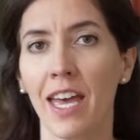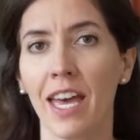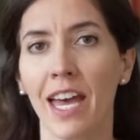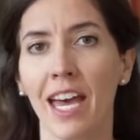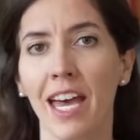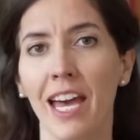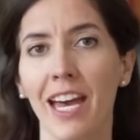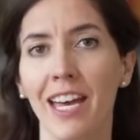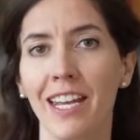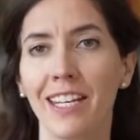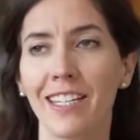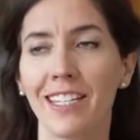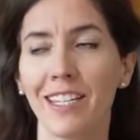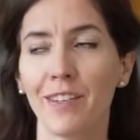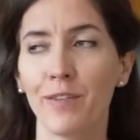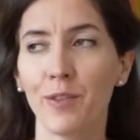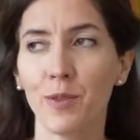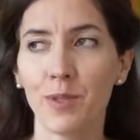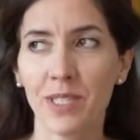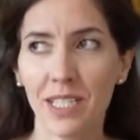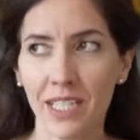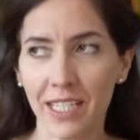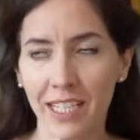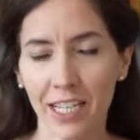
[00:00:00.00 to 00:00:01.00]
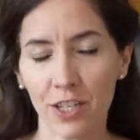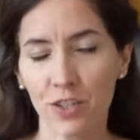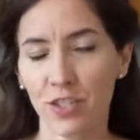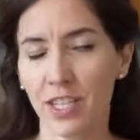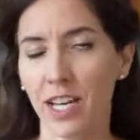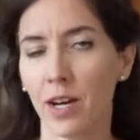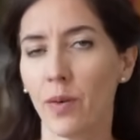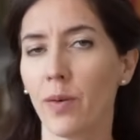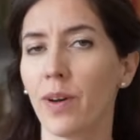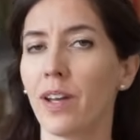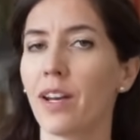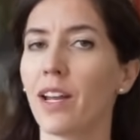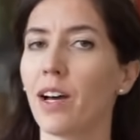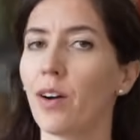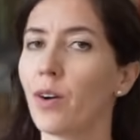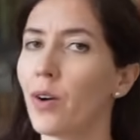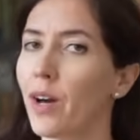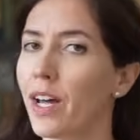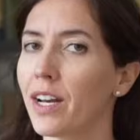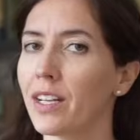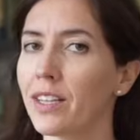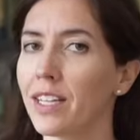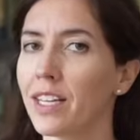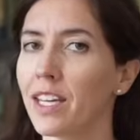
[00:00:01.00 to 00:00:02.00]
And if you didn't catch that one, I'll go
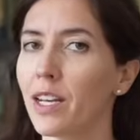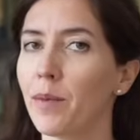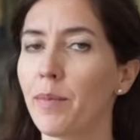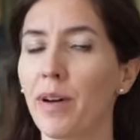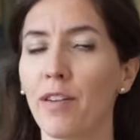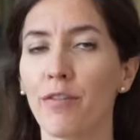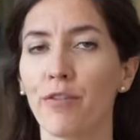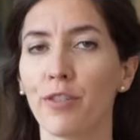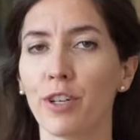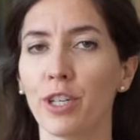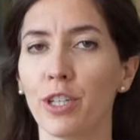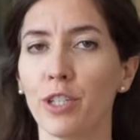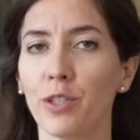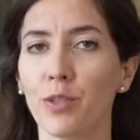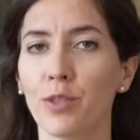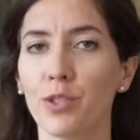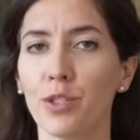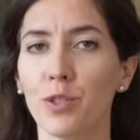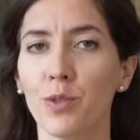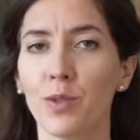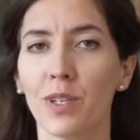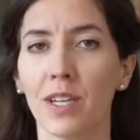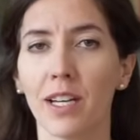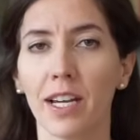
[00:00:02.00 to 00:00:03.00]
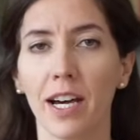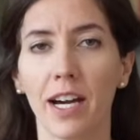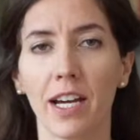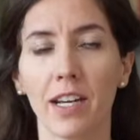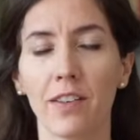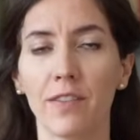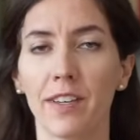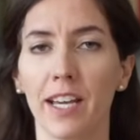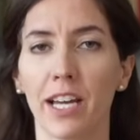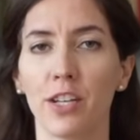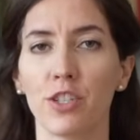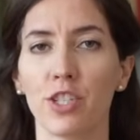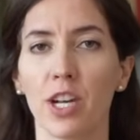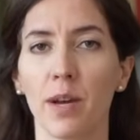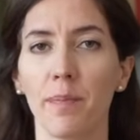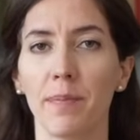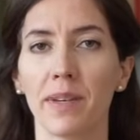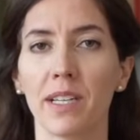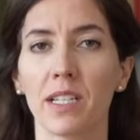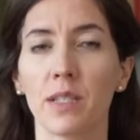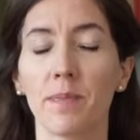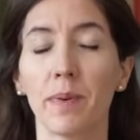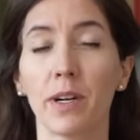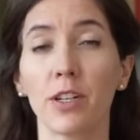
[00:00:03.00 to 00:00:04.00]
ahead and link it above for you so you can kind of catch up,
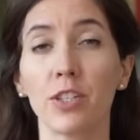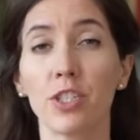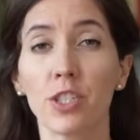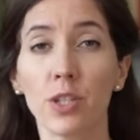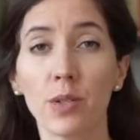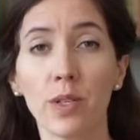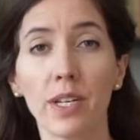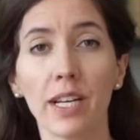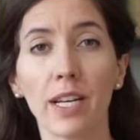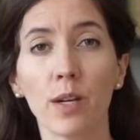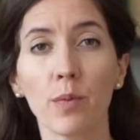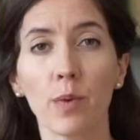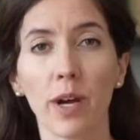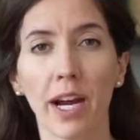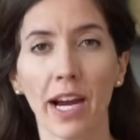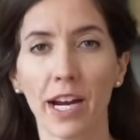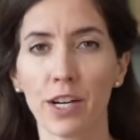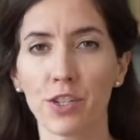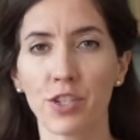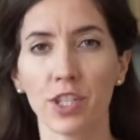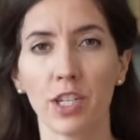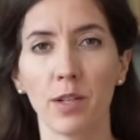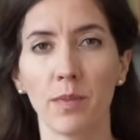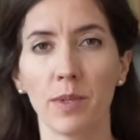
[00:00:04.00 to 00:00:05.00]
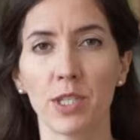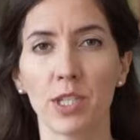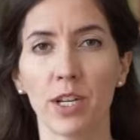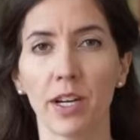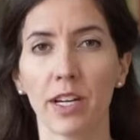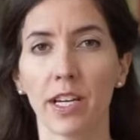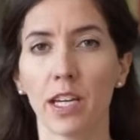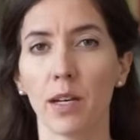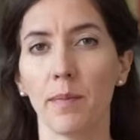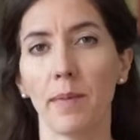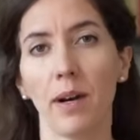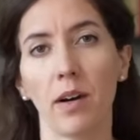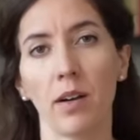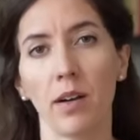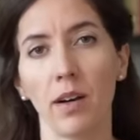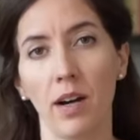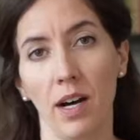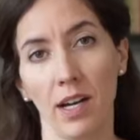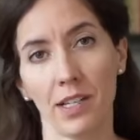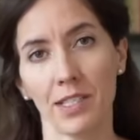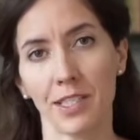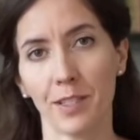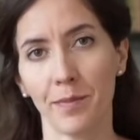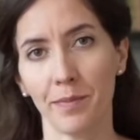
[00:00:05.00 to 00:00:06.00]
because part two today, we're actually going to be talking about
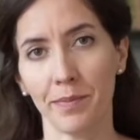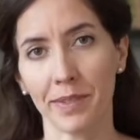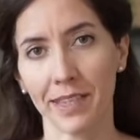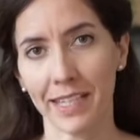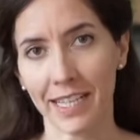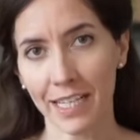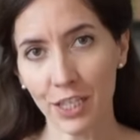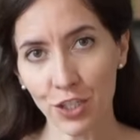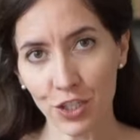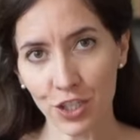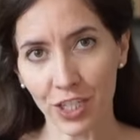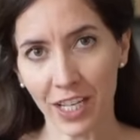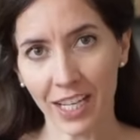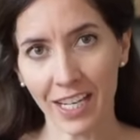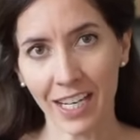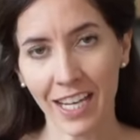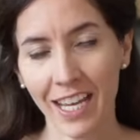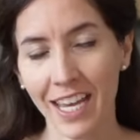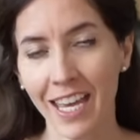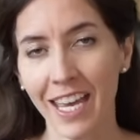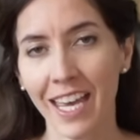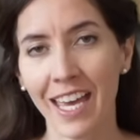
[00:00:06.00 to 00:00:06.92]
contemplation.